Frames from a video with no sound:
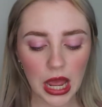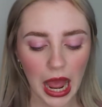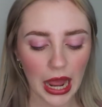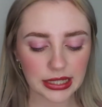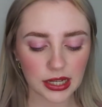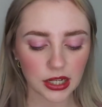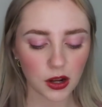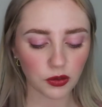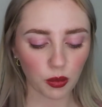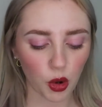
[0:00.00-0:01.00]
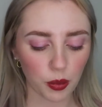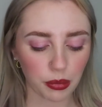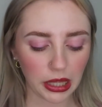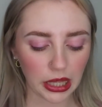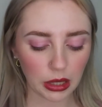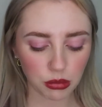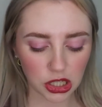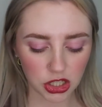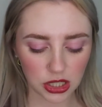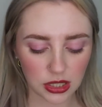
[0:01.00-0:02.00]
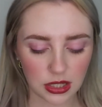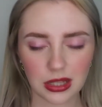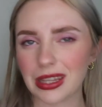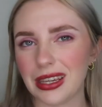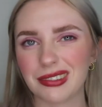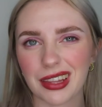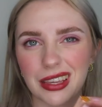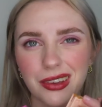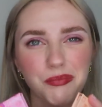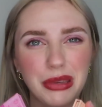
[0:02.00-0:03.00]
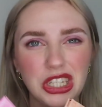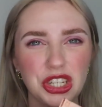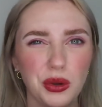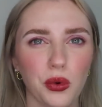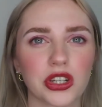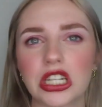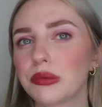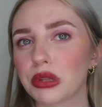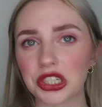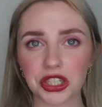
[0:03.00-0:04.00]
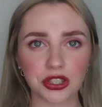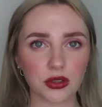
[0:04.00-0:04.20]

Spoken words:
I tend to go for more pinky blushes than like peachy orangey blushes.